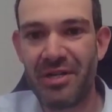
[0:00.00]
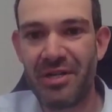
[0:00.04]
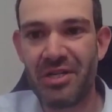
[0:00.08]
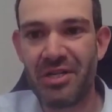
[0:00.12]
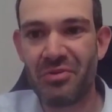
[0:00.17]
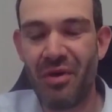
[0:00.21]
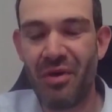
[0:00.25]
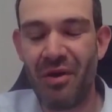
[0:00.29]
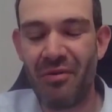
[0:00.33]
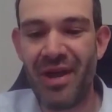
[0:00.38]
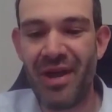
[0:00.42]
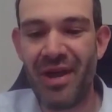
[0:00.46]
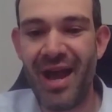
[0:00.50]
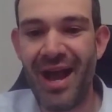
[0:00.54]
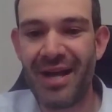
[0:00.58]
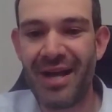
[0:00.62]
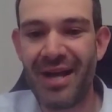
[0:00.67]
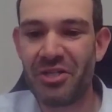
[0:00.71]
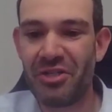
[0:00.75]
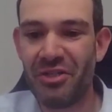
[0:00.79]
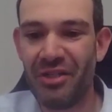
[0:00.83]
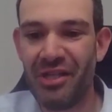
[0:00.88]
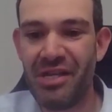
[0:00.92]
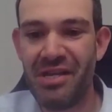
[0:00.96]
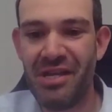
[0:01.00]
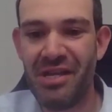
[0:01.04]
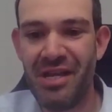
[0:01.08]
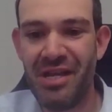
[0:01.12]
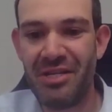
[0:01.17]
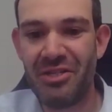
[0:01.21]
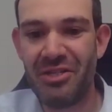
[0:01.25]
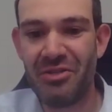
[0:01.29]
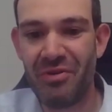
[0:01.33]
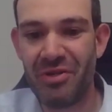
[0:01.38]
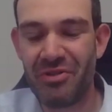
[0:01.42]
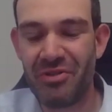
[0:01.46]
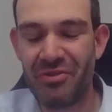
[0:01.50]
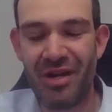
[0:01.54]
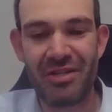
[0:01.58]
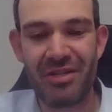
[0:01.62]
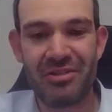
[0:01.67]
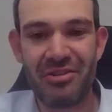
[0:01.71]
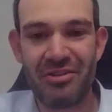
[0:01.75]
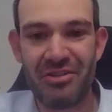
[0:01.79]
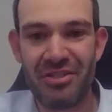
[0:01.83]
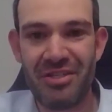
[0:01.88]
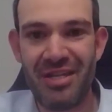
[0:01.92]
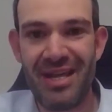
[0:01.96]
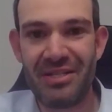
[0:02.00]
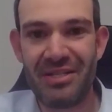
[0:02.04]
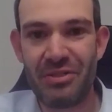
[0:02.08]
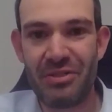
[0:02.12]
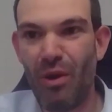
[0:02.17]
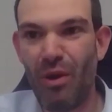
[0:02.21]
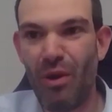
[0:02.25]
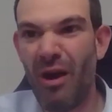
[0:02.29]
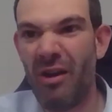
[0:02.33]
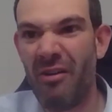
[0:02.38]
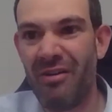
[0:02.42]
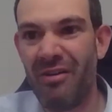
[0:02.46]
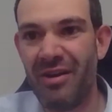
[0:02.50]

which is what we actually need to address our state's